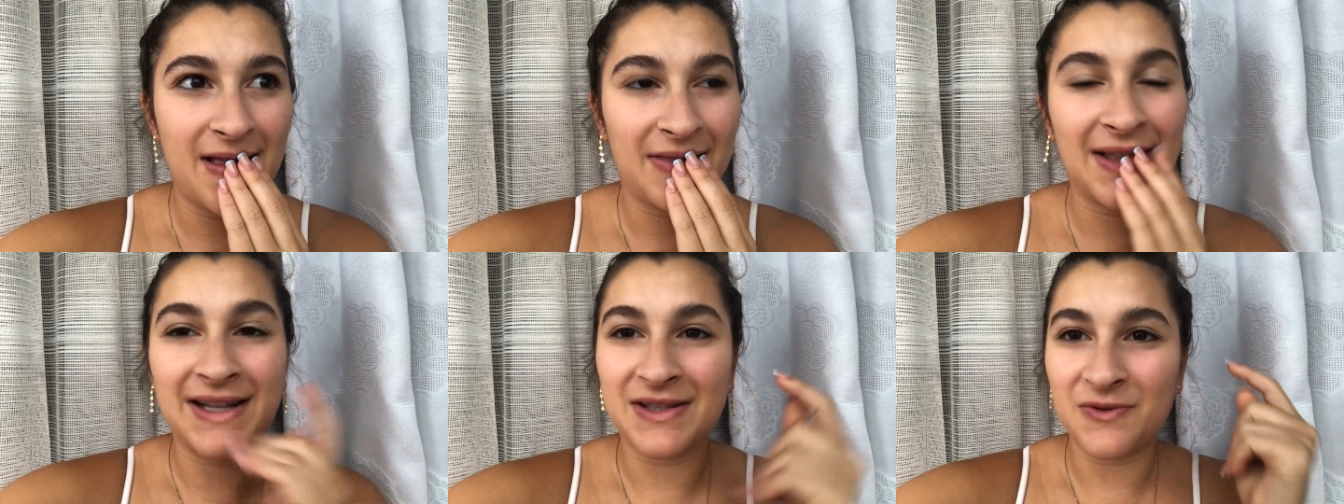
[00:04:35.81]

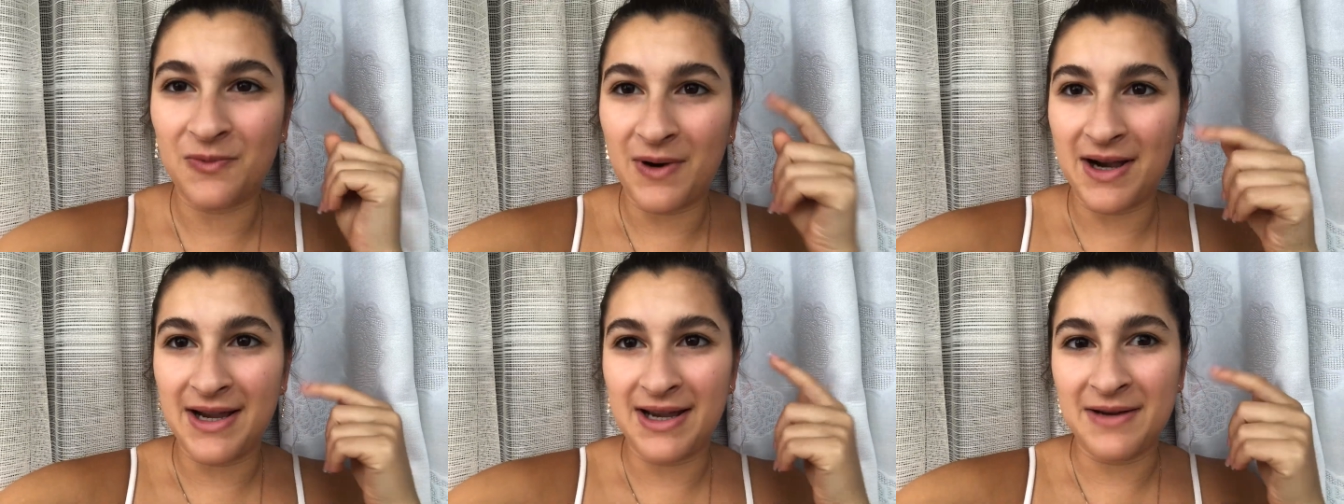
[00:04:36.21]
that's
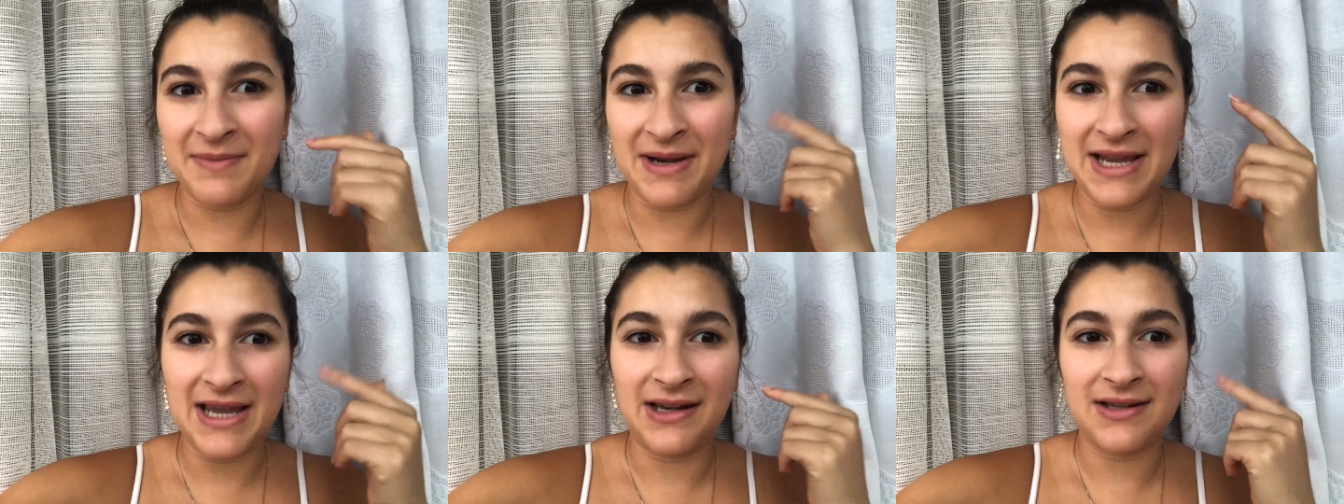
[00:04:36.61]
why in
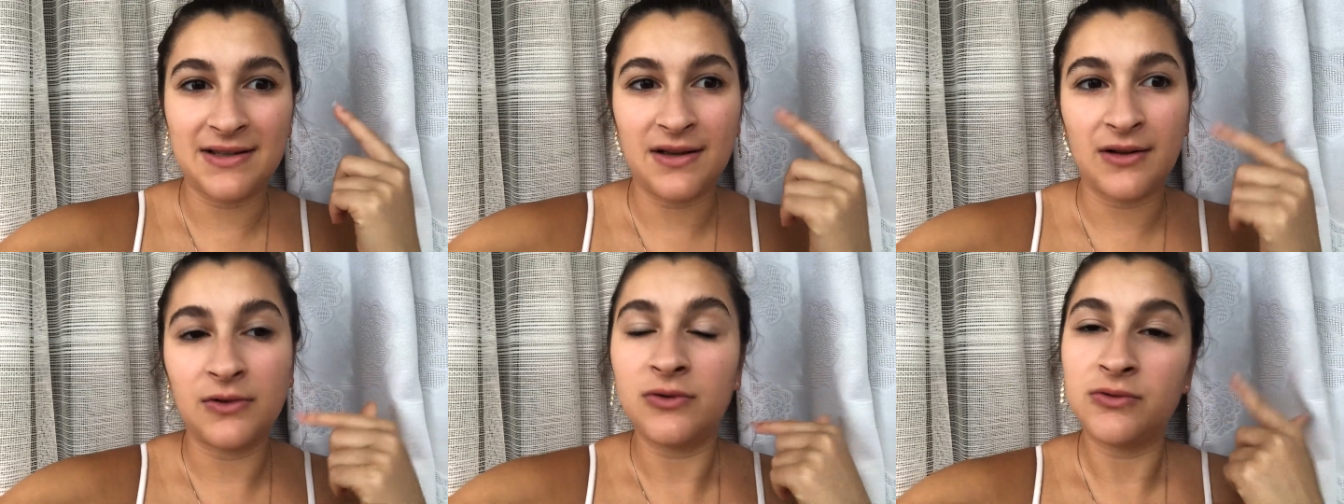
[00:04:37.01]
my head it's
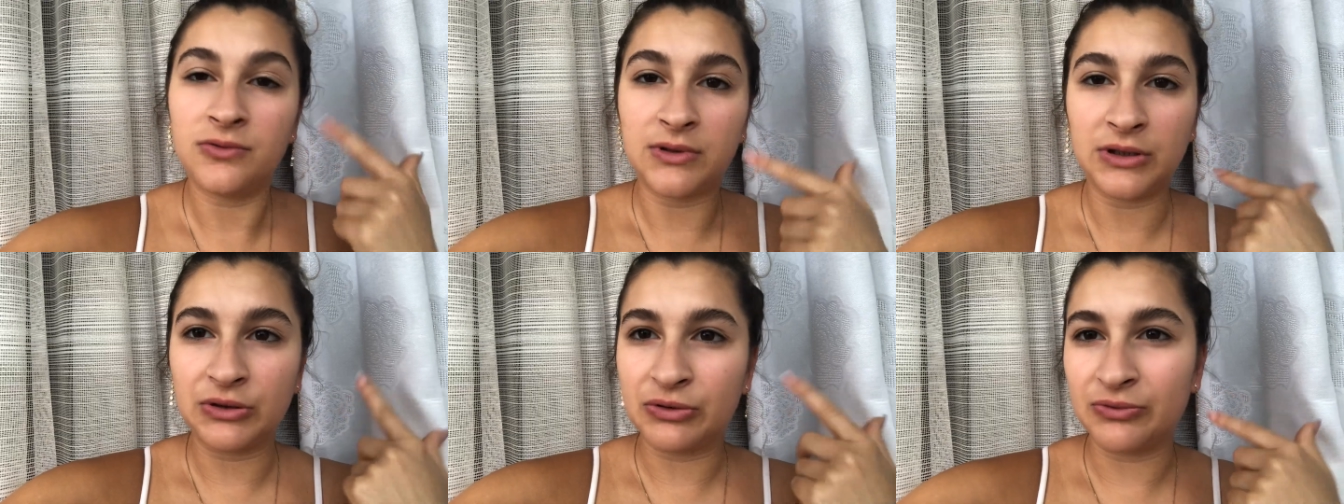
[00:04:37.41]
like, oh,
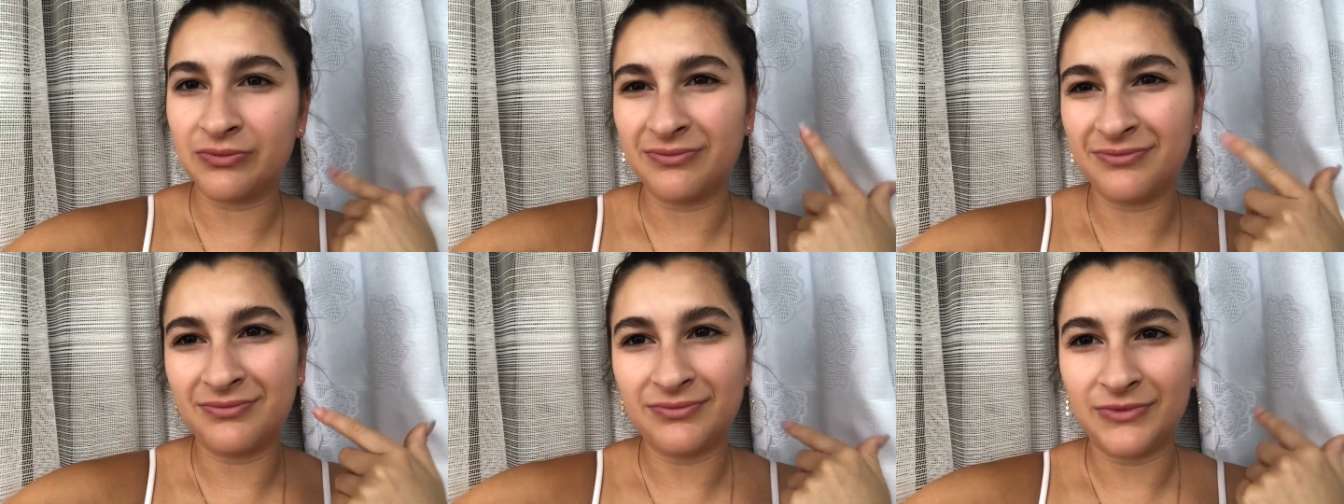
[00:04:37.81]
well,
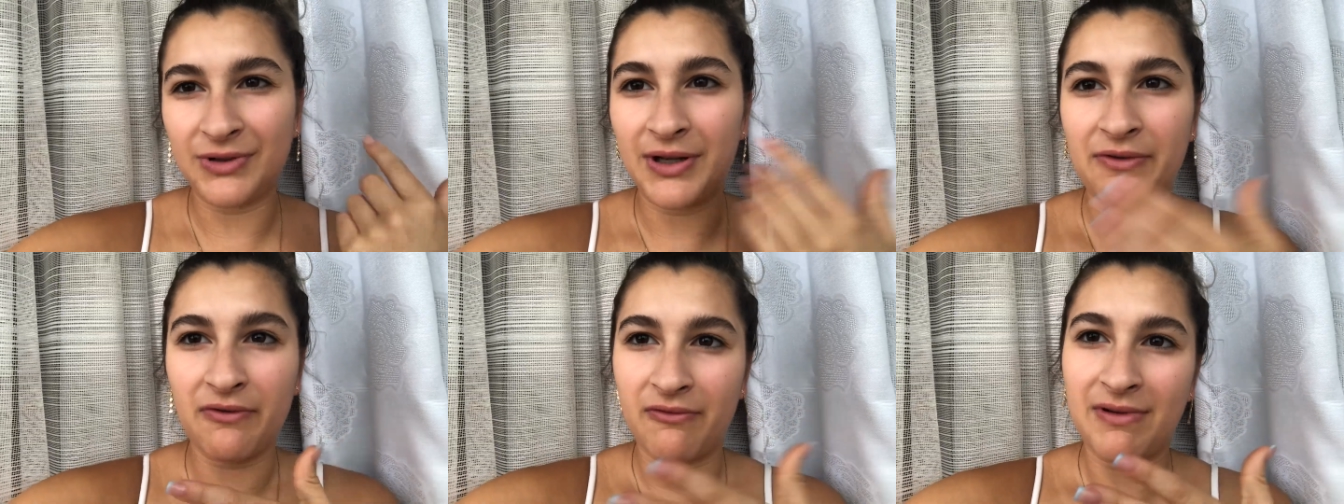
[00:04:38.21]
you
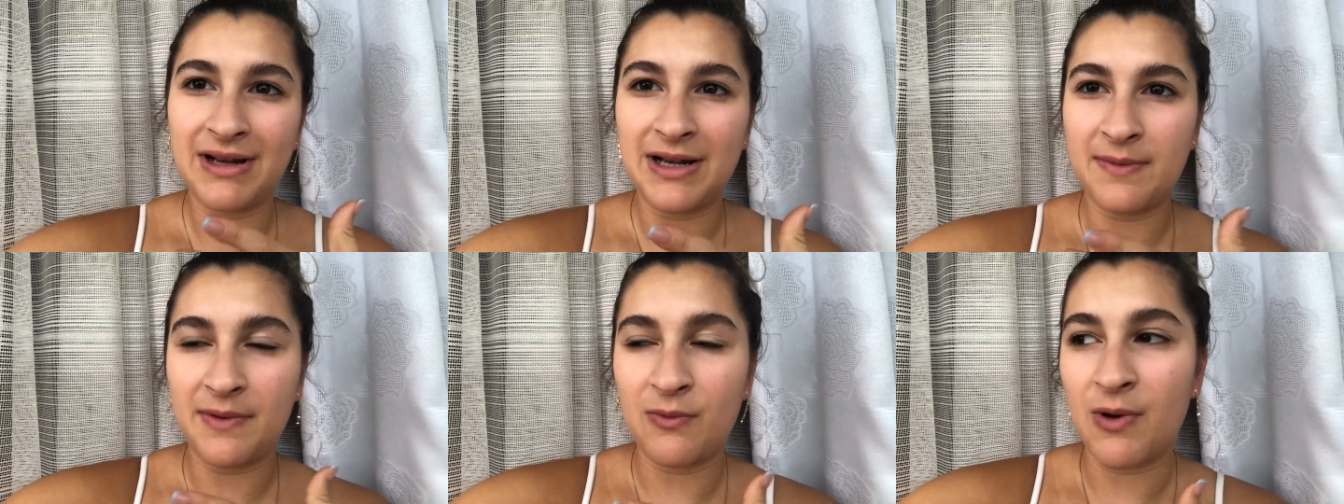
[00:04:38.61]
haven't
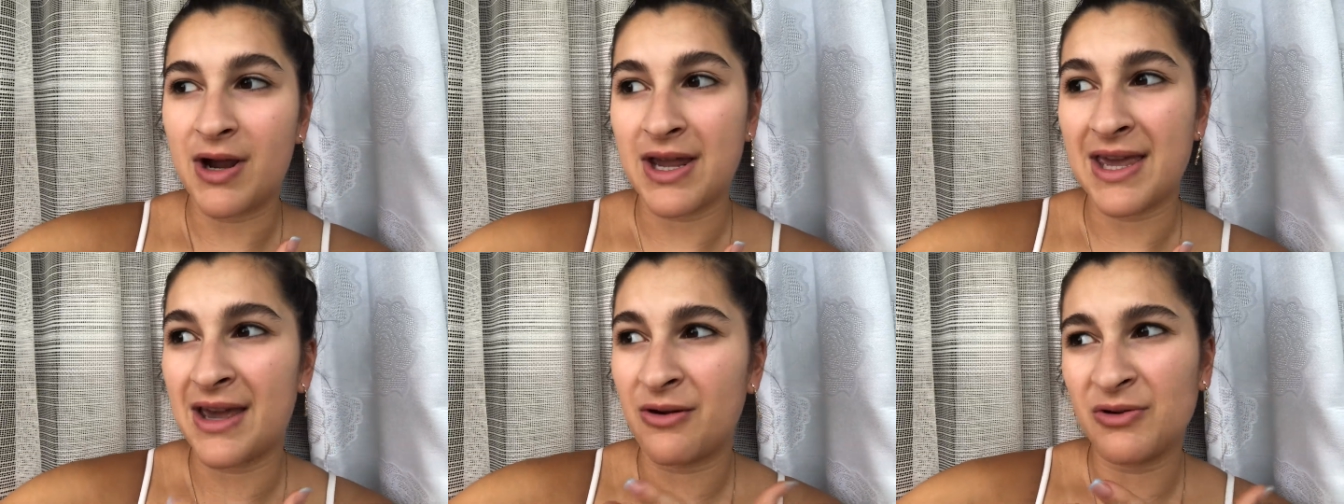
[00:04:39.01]
really been
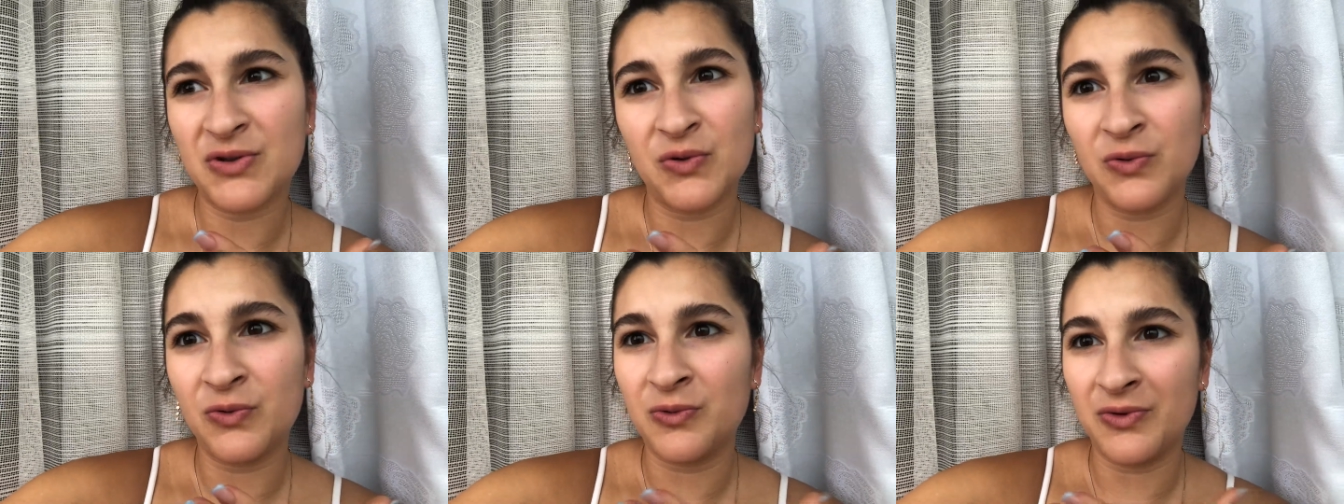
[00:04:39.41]
working out at
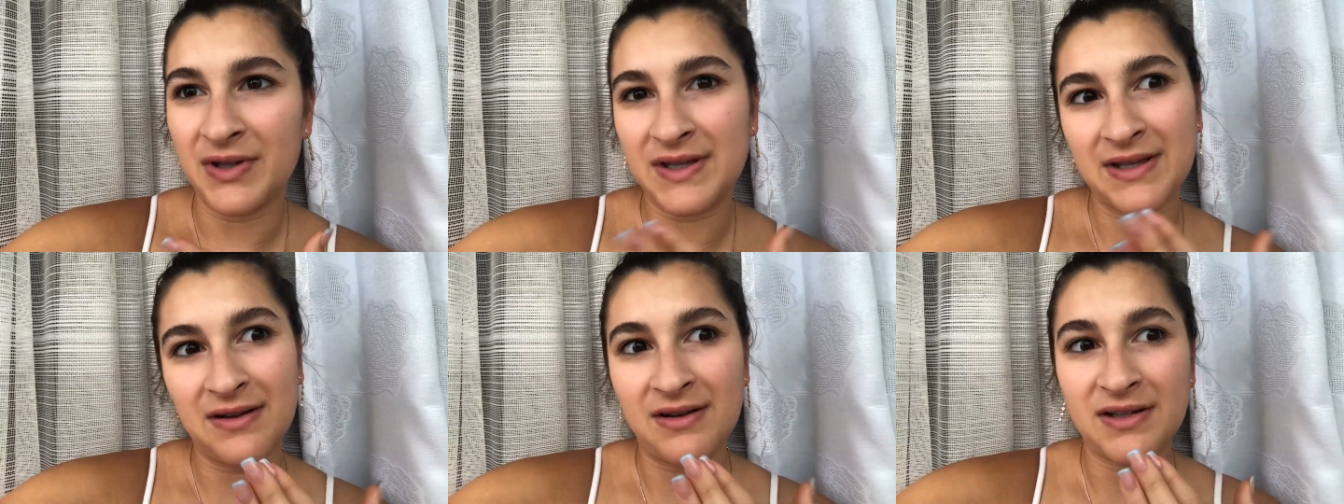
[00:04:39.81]
all
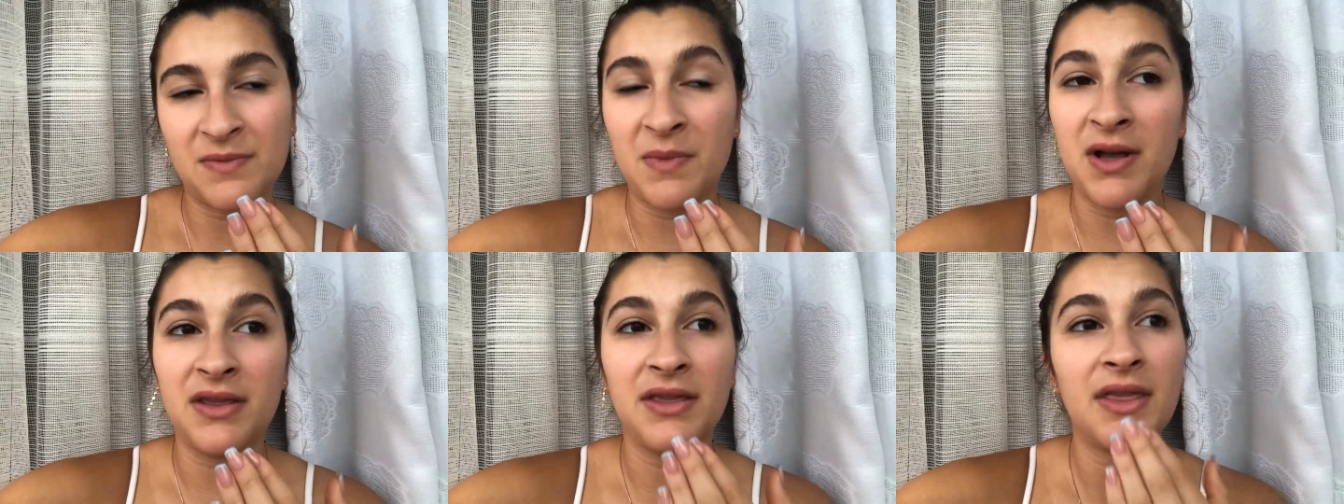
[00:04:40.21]
this last
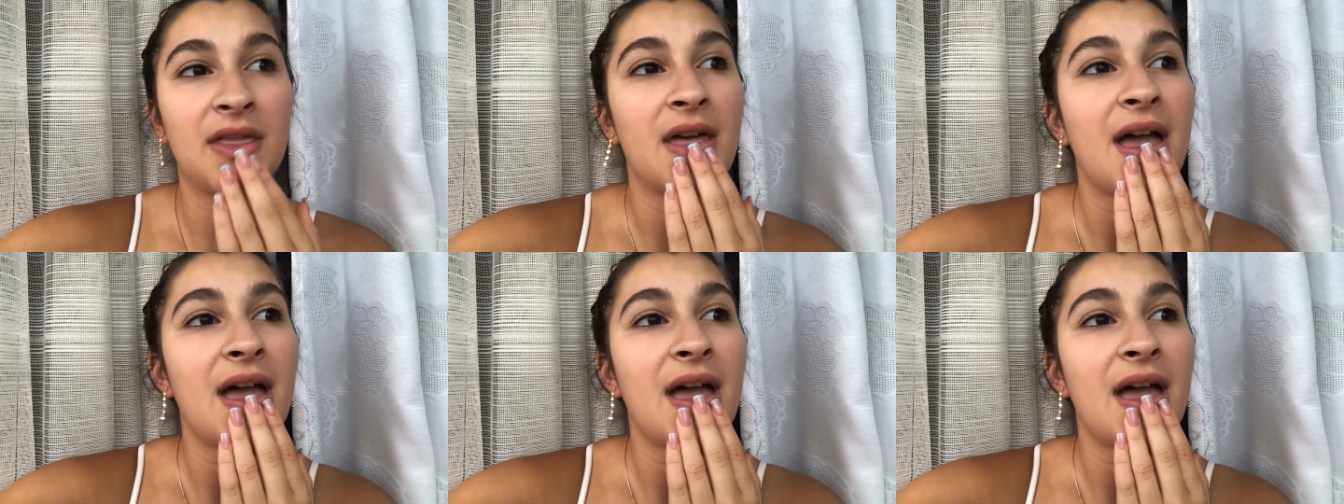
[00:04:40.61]
month.